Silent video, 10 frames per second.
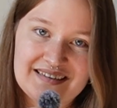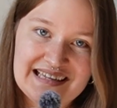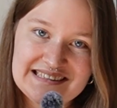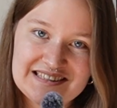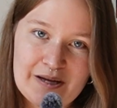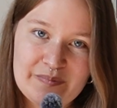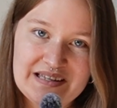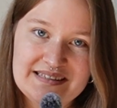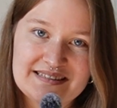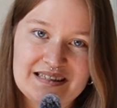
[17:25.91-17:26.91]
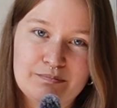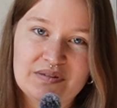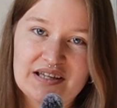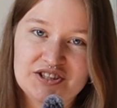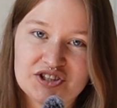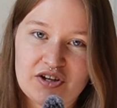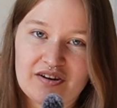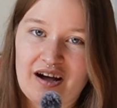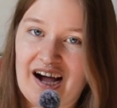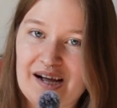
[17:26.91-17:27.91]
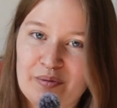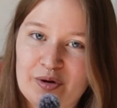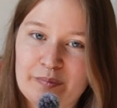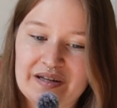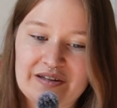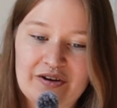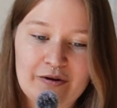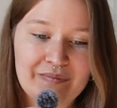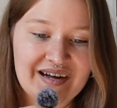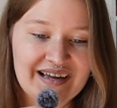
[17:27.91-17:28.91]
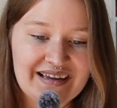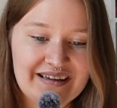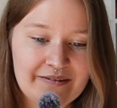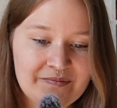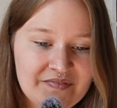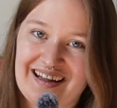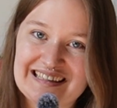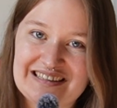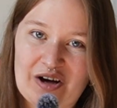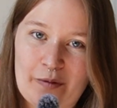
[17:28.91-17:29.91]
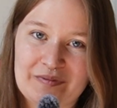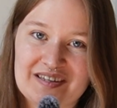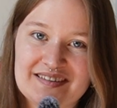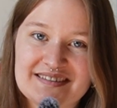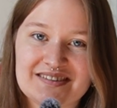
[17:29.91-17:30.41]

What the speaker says: Next up is the Bloodshot Eyeball Pillow by Darlene Hopkins.